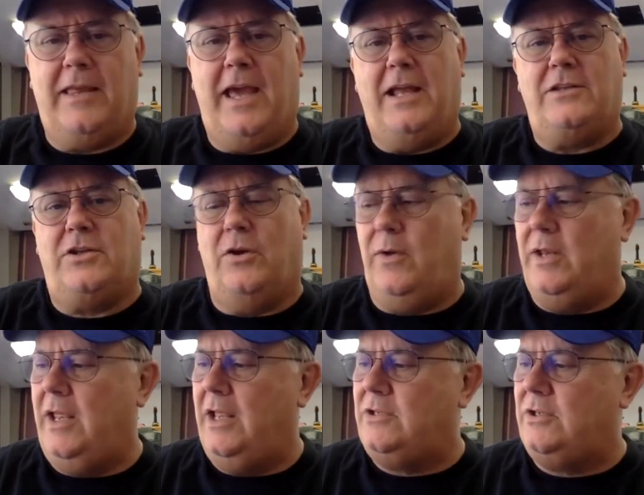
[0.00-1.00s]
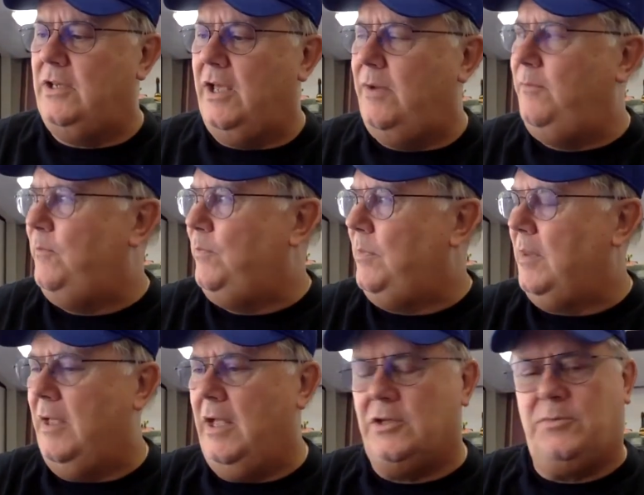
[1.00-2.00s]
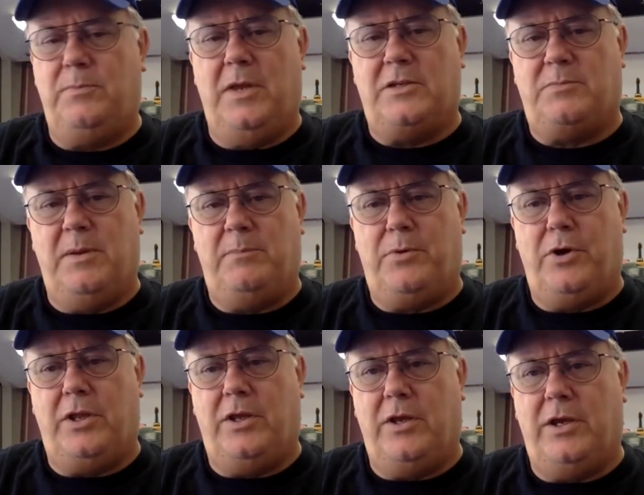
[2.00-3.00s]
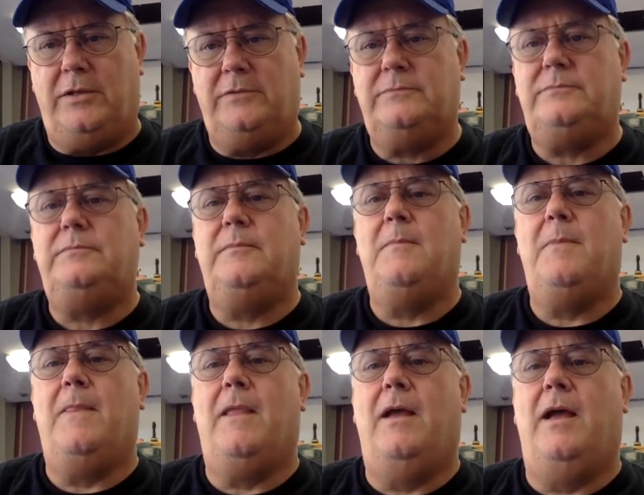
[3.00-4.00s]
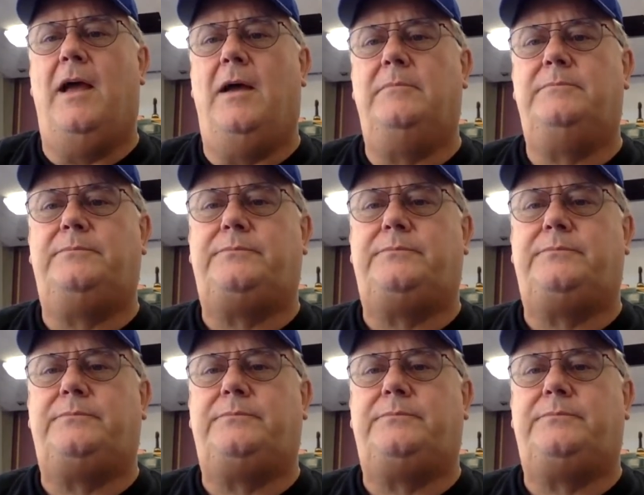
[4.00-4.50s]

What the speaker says: that. So it's been pretty good. Are